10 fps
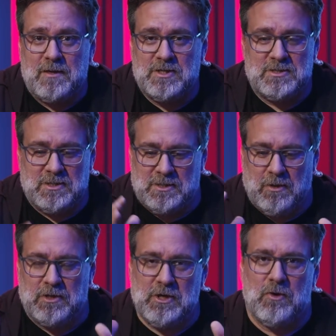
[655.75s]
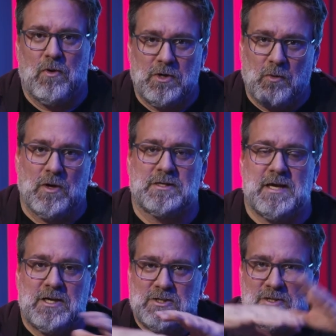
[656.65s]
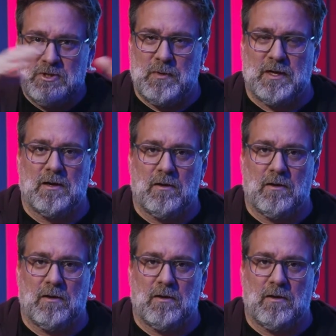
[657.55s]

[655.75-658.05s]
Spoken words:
just you on your workstation doing